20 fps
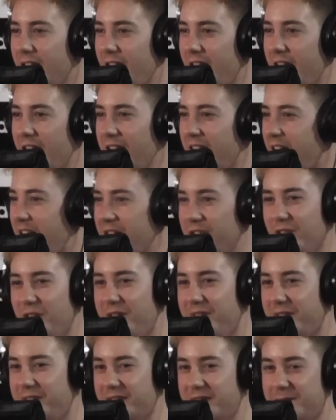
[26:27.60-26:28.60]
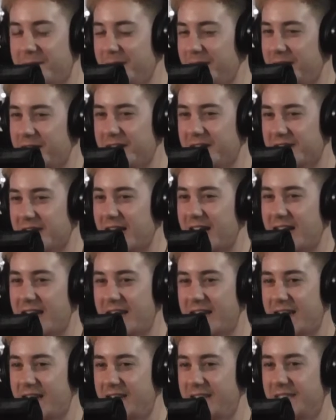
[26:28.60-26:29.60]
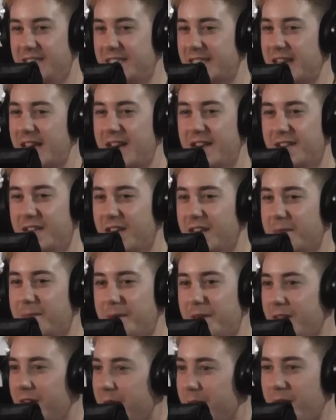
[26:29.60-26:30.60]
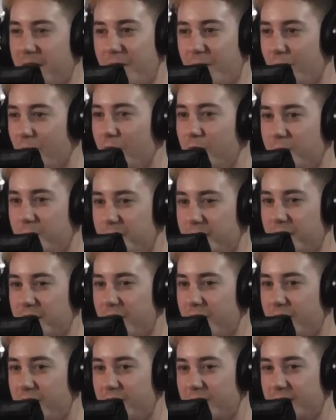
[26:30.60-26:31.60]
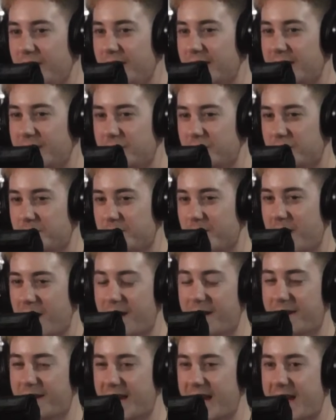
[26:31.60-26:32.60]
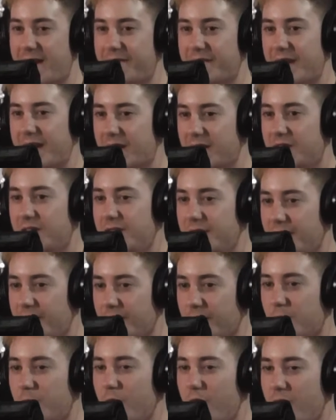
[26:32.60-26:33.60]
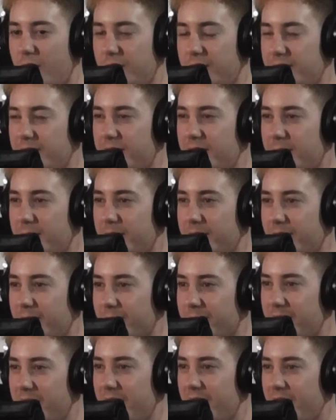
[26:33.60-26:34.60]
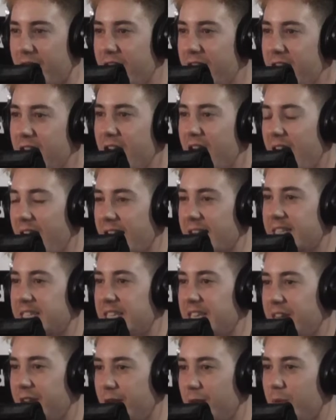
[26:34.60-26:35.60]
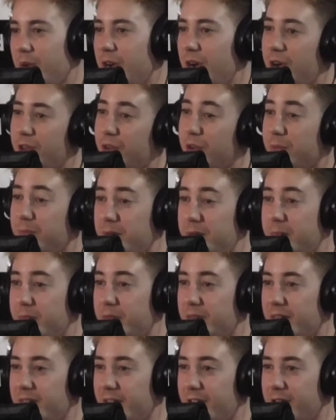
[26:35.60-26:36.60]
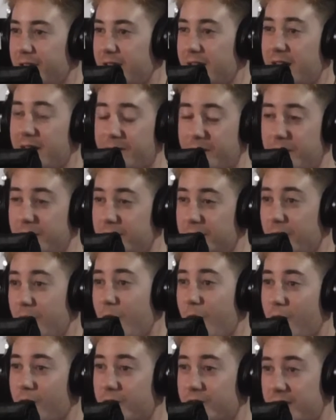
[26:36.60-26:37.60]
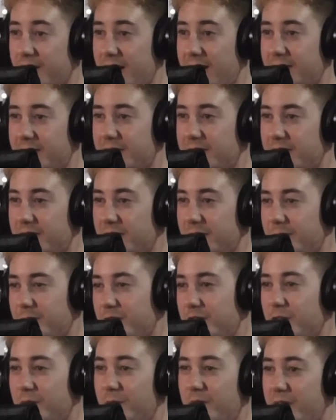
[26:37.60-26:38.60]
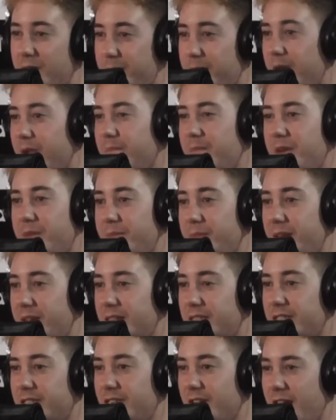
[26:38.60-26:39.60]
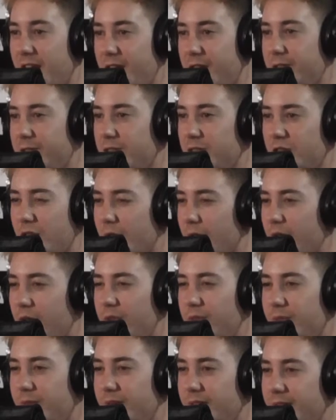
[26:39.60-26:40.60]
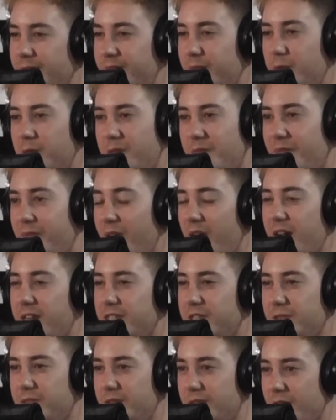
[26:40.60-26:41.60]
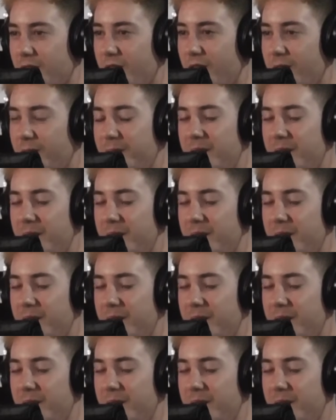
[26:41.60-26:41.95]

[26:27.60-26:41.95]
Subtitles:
I love it, because instead of like being in my room, like just I have that clear quality coming from there. I get to hear what other people hear that have good car sound systems. So when I bump my mix, I always go over it with a fine-tooth comb.